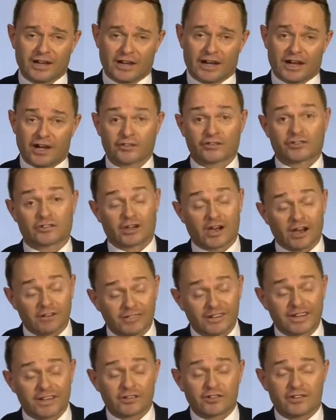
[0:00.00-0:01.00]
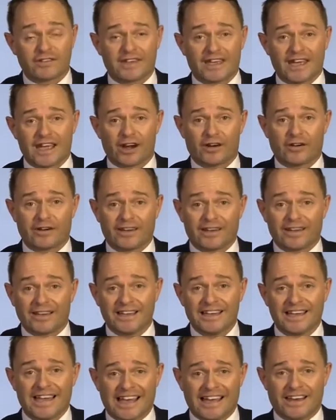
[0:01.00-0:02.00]
our staff getting to the area,
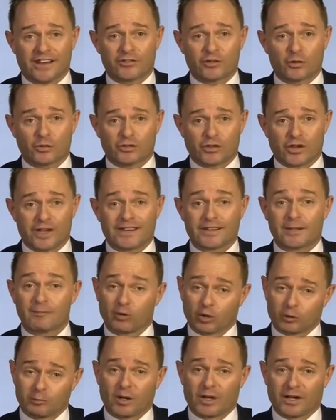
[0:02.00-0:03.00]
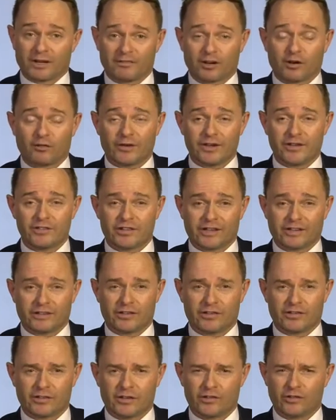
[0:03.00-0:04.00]
and it's also hitting the bottom line of our
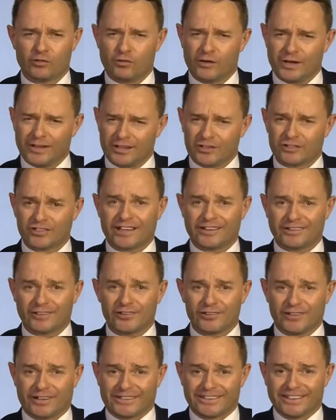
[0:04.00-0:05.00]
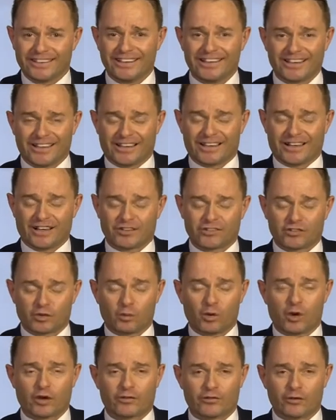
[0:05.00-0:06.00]
retailers. So it's really challenging to
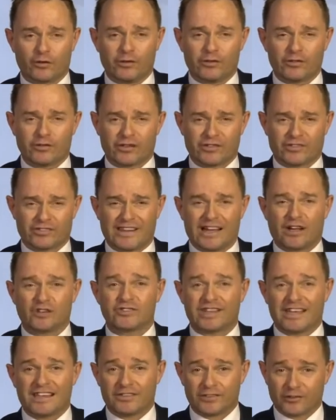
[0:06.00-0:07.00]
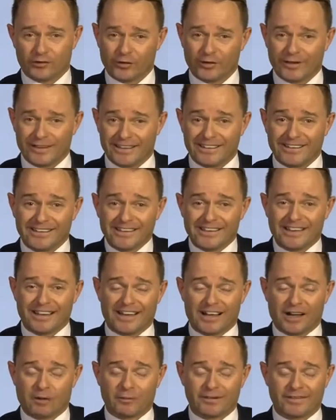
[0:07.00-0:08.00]
work through this. And it's now day 3
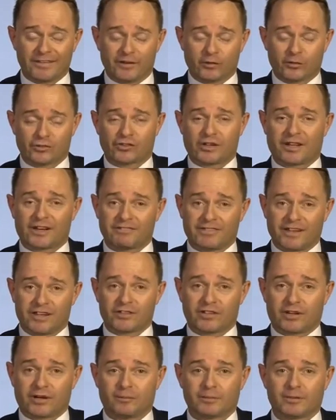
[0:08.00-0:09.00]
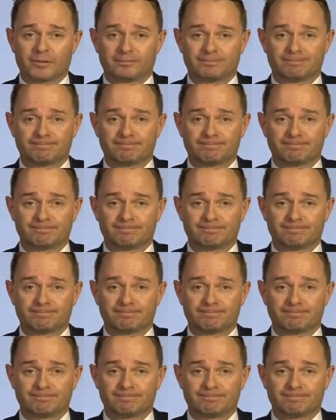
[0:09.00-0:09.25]
with little sign of let up.